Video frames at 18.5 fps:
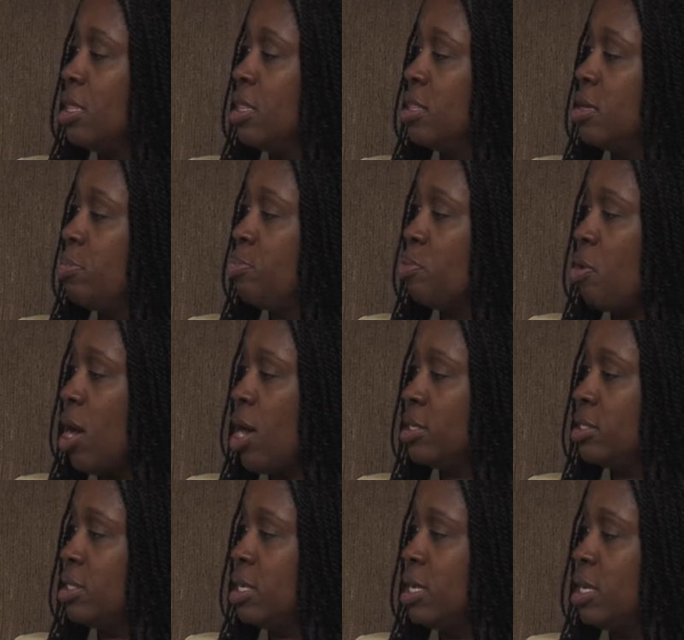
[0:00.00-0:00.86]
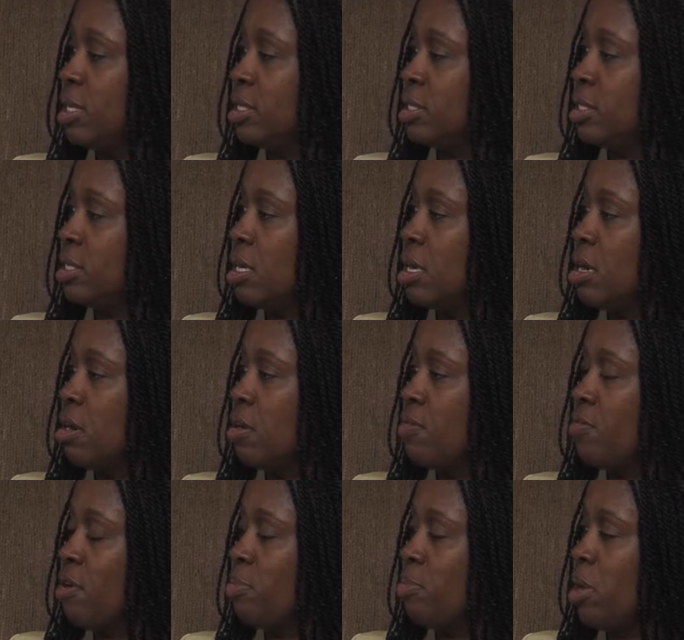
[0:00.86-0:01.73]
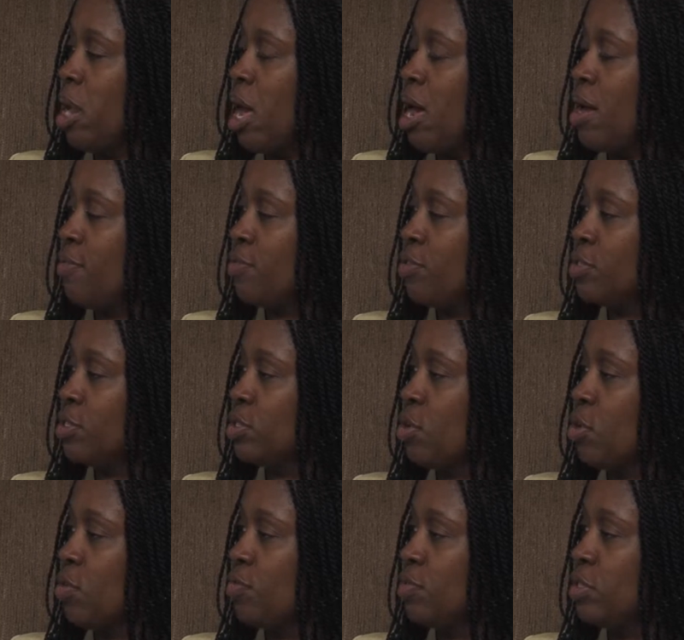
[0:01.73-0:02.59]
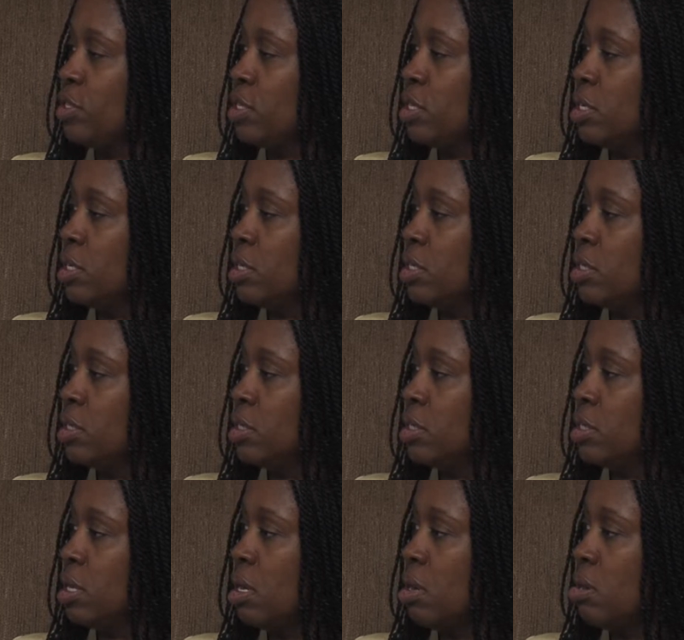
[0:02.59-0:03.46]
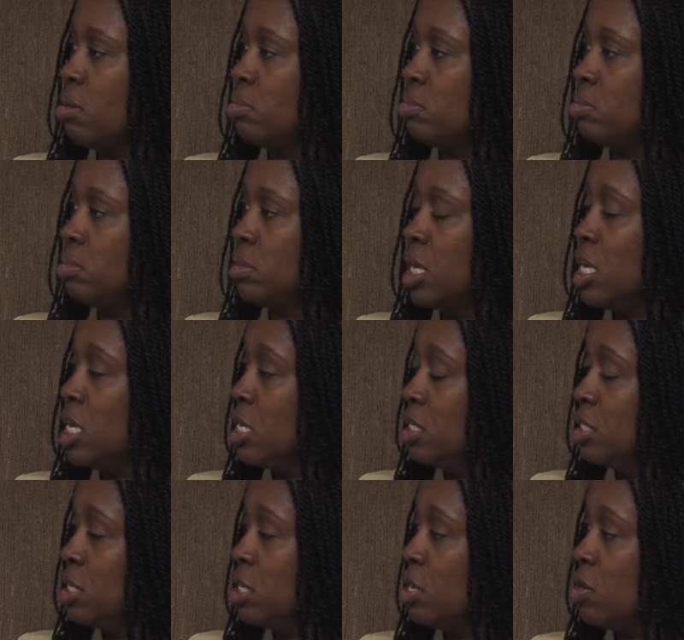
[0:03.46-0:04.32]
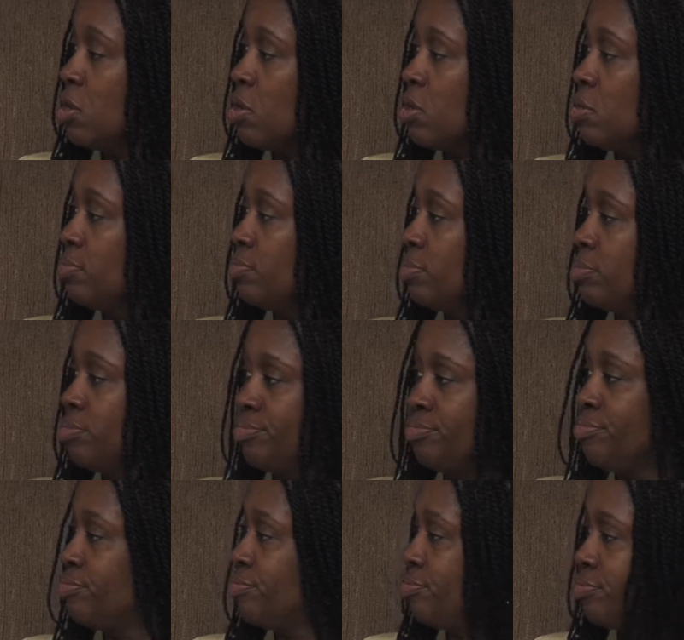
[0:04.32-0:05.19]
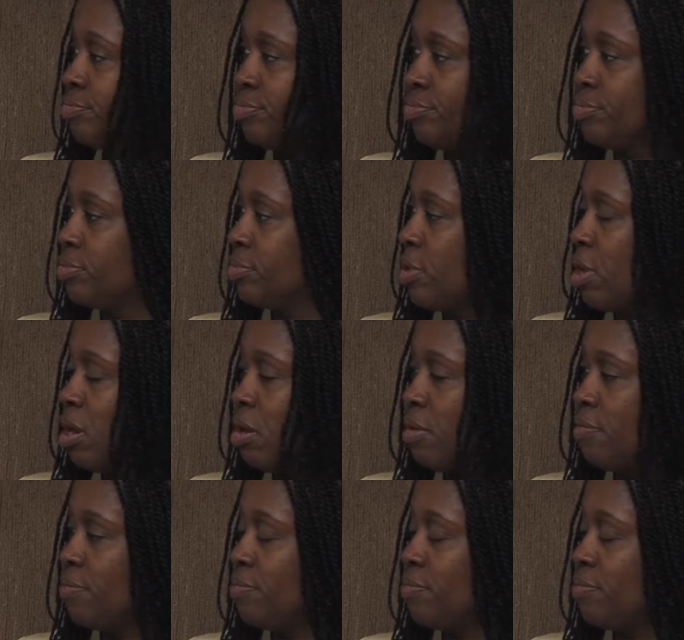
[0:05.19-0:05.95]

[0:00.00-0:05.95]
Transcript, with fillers: the process of applying for services um, easier? Um,